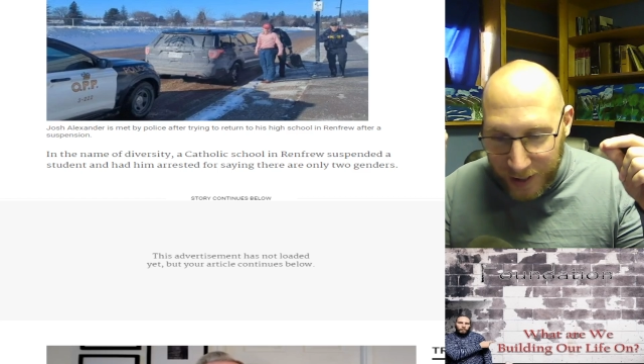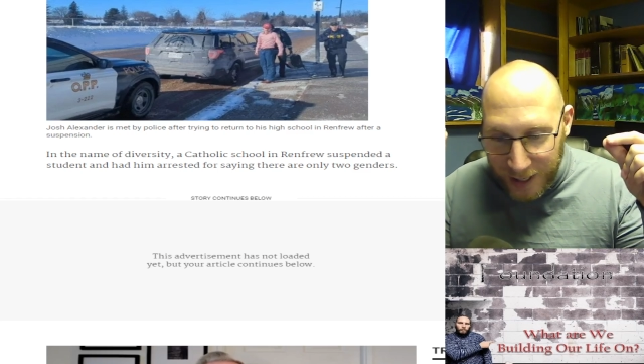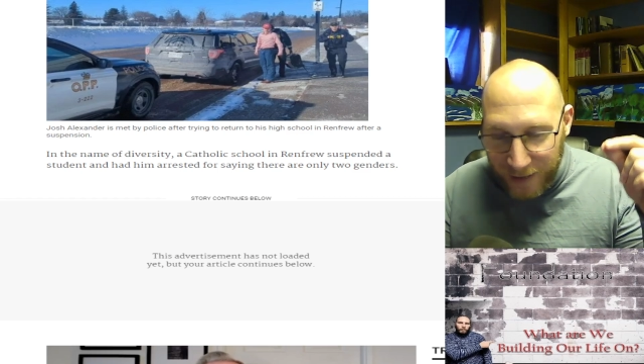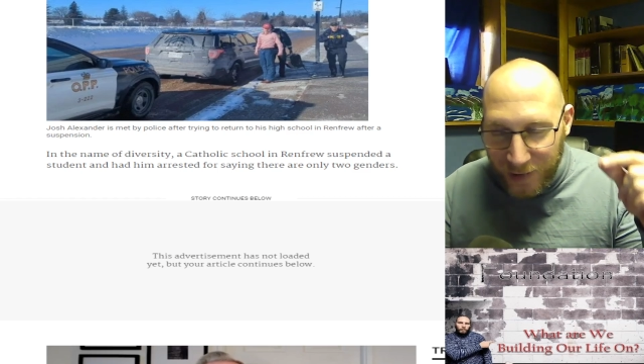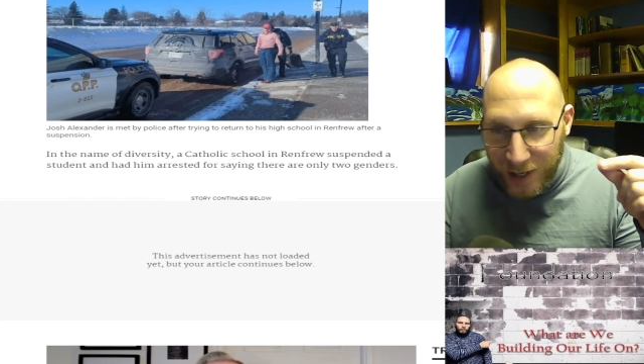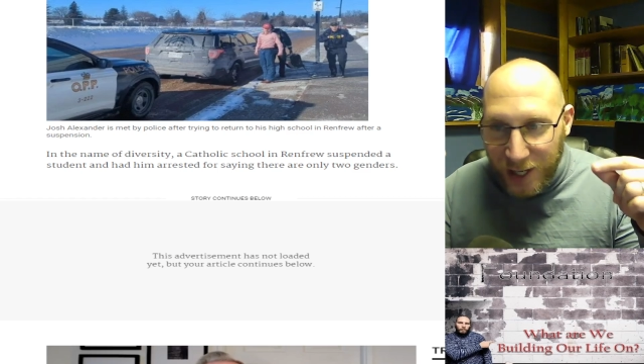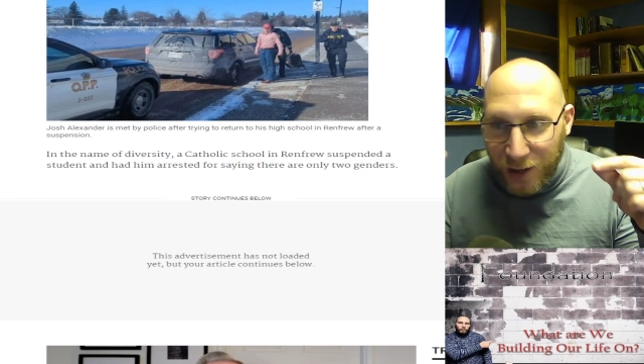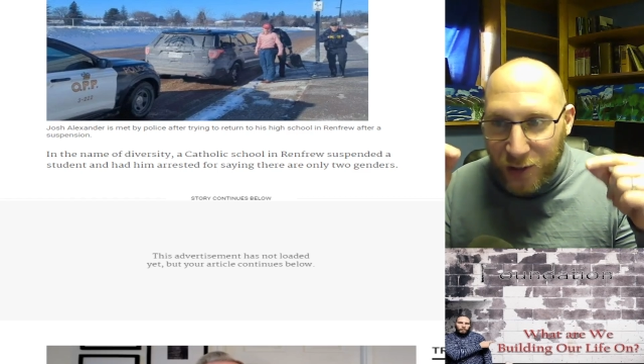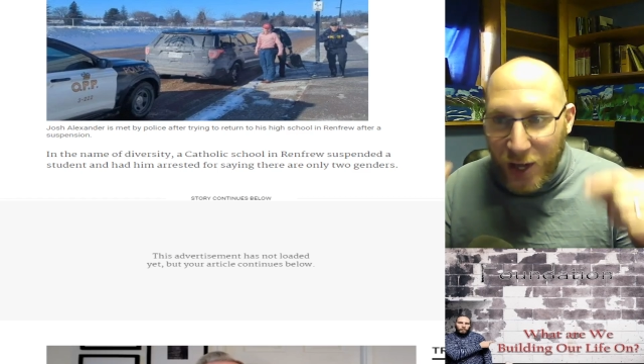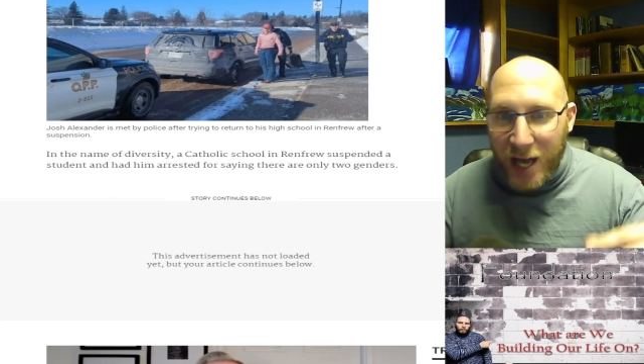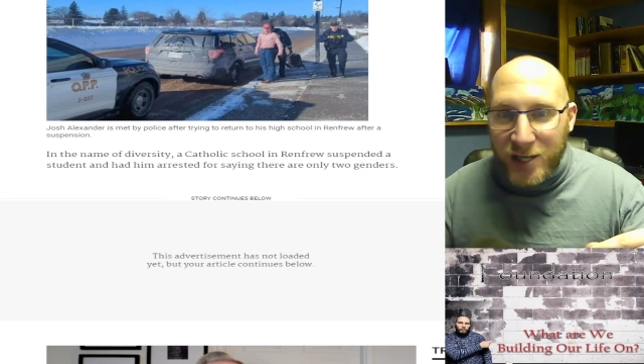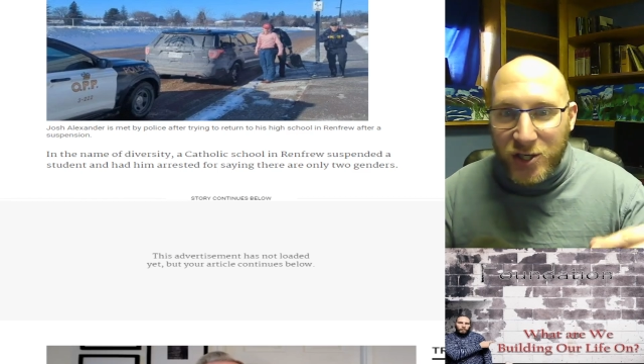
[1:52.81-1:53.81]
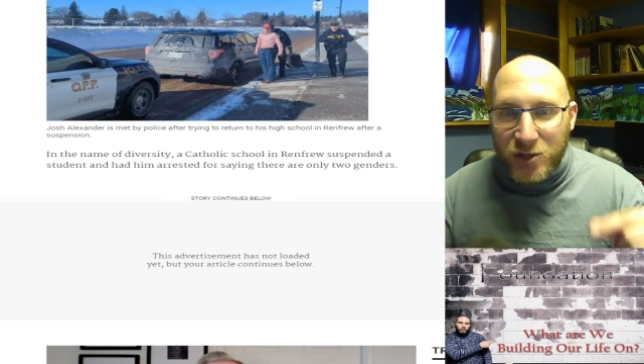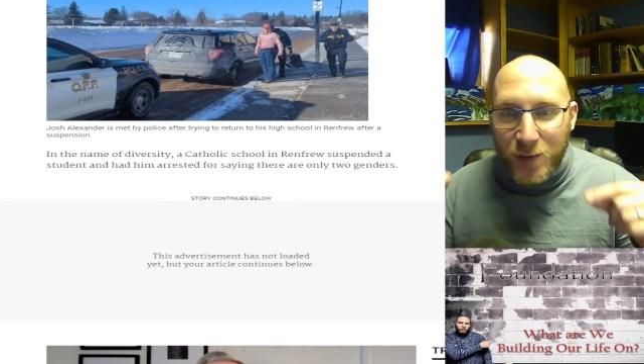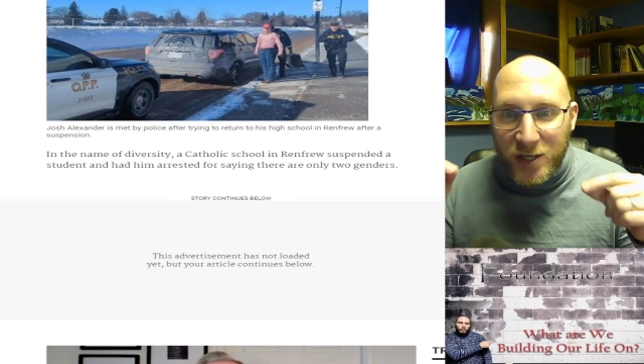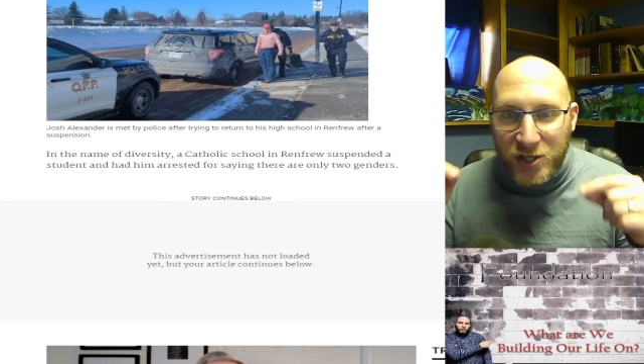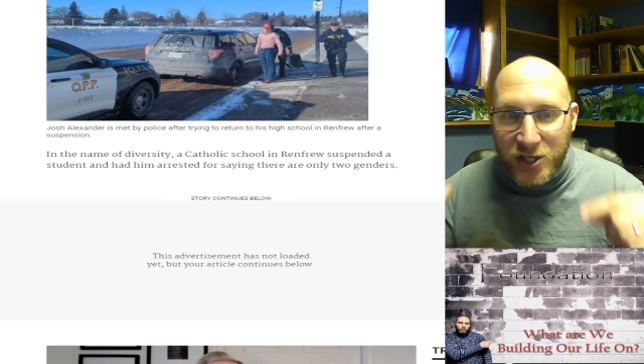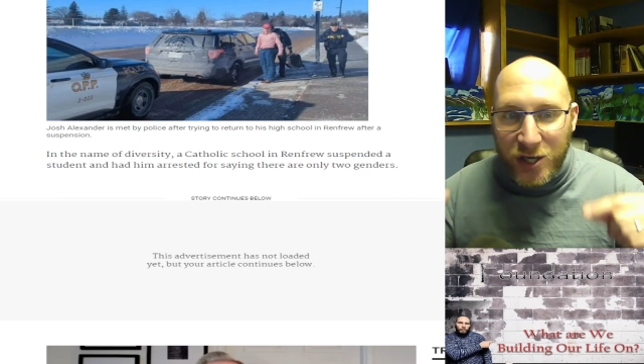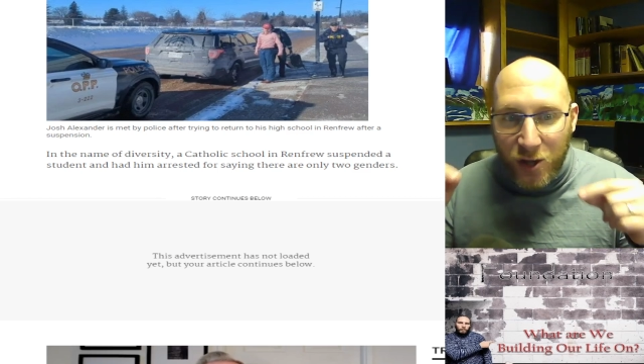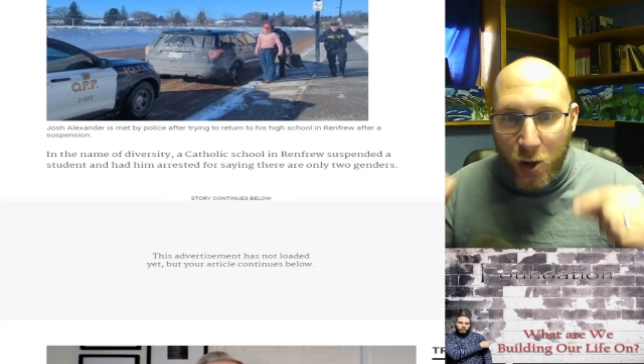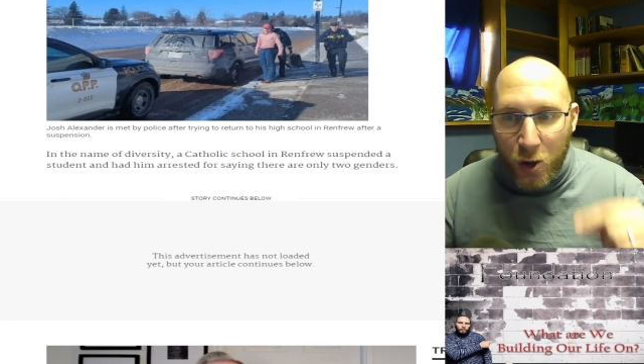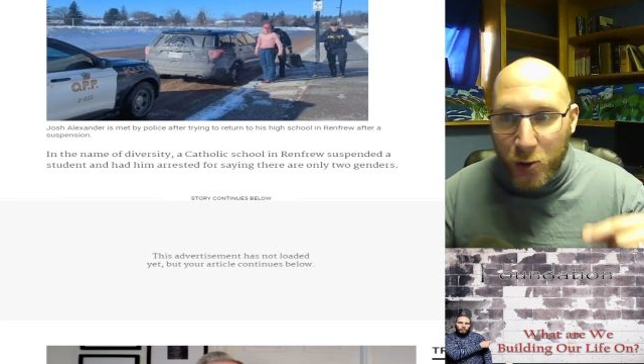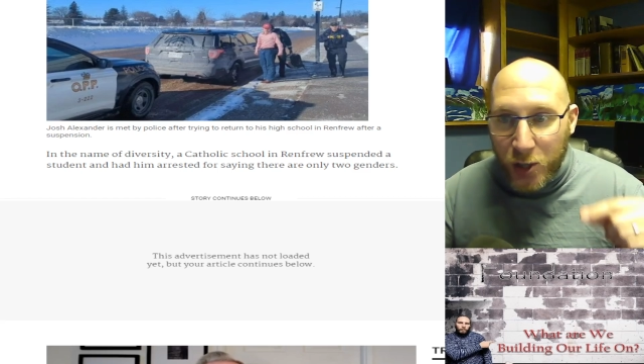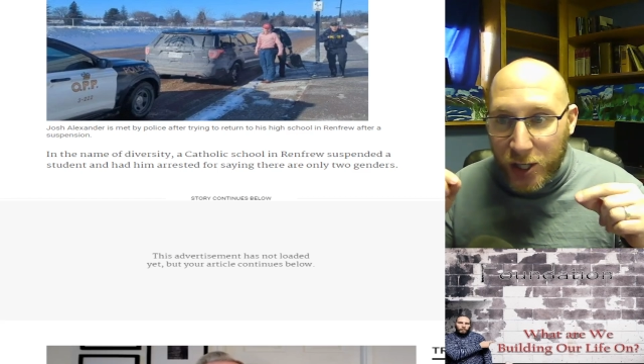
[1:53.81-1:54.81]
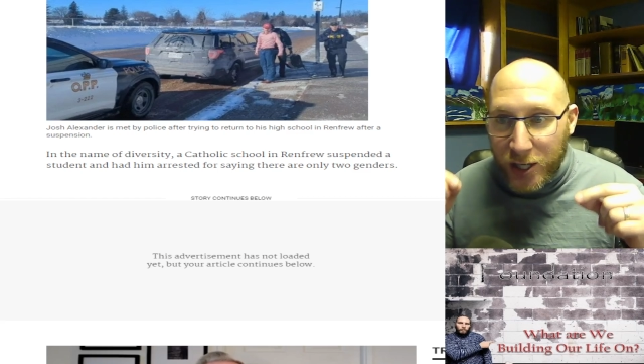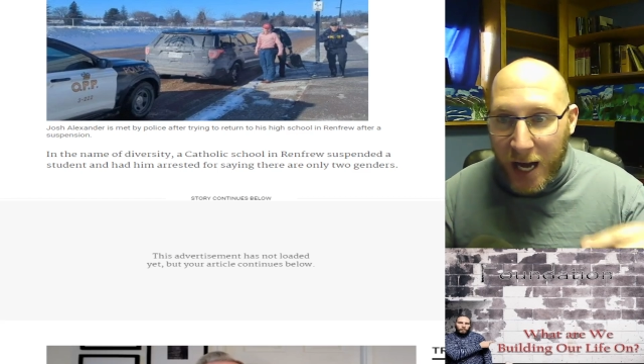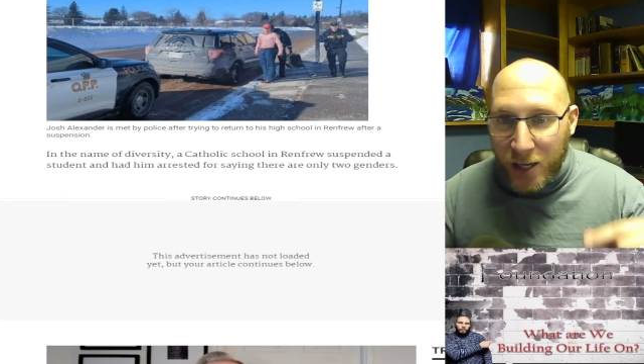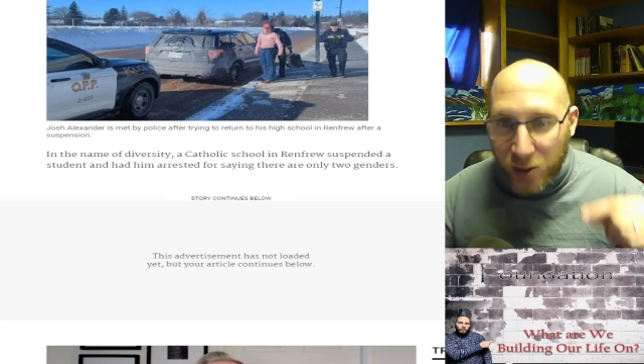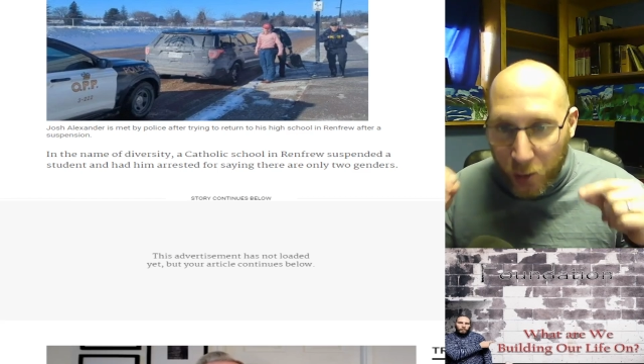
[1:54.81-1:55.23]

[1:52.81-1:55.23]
Even in Catholicism, they still hold that God